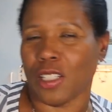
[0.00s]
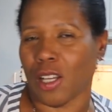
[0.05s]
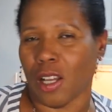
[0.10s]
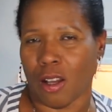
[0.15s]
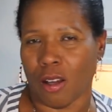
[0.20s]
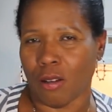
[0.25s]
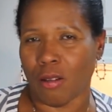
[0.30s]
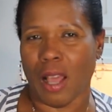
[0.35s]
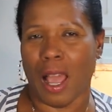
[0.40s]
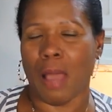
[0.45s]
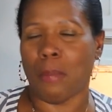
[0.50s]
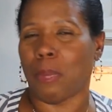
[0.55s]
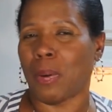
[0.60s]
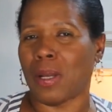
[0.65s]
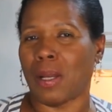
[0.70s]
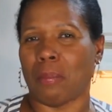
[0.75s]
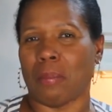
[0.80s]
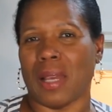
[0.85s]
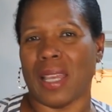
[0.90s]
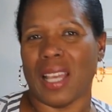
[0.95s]
Now, I
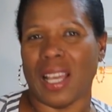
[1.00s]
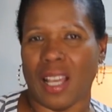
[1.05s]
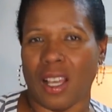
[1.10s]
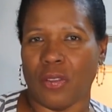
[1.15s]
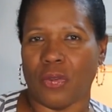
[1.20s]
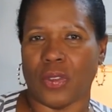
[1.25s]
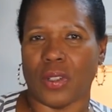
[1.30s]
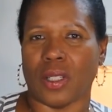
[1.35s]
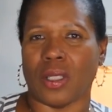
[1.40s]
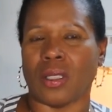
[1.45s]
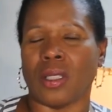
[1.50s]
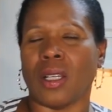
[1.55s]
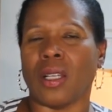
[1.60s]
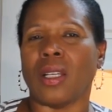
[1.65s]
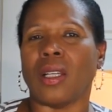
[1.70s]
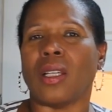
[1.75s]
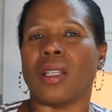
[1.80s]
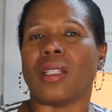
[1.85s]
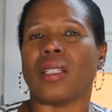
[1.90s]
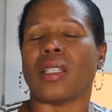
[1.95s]
put it in my oven
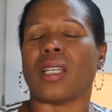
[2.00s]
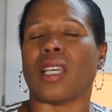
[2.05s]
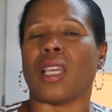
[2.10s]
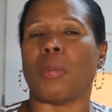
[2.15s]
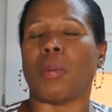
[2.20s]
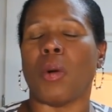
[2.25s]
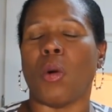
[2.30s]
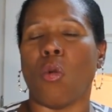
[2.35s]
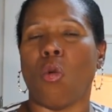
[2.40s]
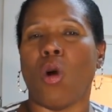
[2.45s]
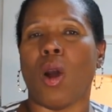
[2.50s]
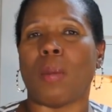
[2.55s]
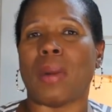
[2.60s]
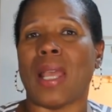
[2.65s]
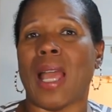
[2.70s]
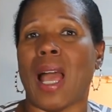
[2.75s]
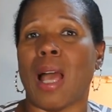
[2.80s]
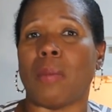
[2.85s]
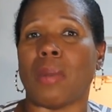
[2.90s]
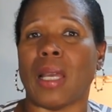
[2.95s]
to keep it warm. I
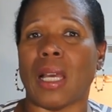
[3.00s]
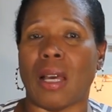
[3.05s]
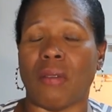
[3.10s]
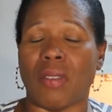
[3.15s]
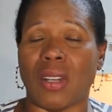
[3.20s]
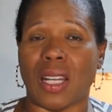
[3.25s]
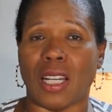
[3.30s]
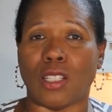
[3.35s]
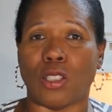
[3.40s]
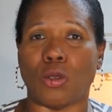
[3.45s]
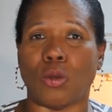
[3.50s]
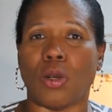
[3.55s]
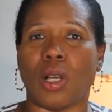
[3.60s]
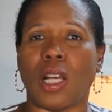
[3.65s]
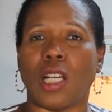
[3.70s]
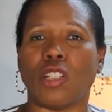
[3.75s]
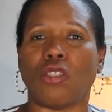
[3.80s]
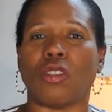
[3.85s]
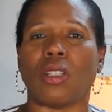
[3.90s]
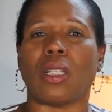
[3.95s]
had my oven at two
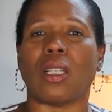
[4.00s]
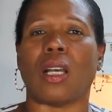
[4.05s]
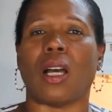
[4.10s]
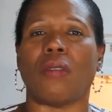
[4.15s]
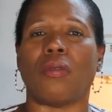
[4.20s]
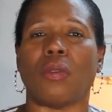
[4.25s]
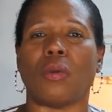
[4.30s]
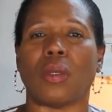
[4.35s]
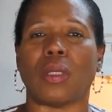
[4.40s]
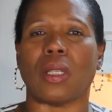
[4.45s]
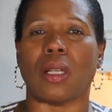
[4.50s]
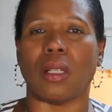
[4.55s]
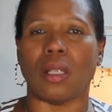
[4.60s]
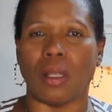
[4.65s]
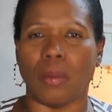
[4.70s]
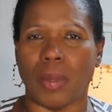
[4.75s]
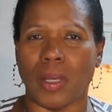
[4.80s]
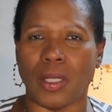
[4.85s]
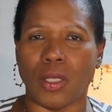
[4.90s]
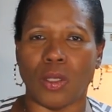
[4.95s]
hundred. The oven was a
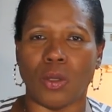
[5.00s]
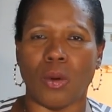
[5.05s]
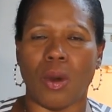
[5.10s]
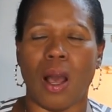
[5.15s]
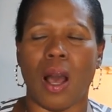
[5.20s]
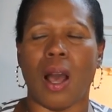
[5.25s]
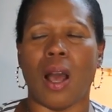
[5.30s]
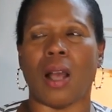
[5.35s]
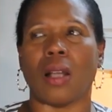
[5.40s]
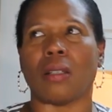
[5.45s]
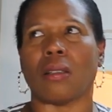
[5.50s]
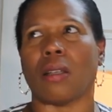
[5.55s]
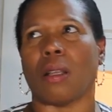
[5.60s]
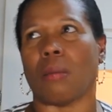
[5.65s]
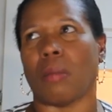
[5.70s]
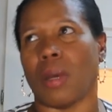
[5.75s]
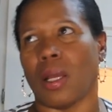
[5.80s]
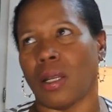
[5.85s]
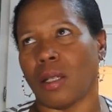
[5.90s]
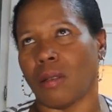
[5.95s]
little bit too hot, so I
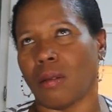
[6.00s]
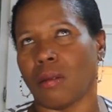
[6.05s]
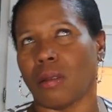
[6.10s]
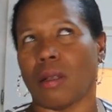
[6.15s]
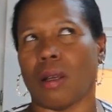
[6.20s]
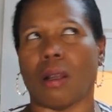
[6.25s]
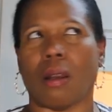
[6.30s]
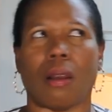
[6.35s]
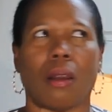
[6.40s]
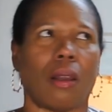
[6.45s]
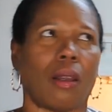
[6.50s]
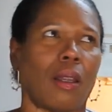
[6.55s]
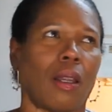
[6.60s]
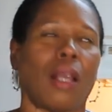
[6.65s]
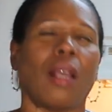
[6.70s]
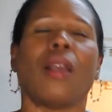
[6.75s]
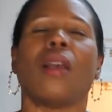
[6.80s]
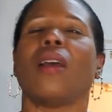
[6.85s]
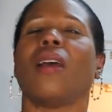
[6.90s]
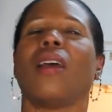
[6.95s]
made it too hot.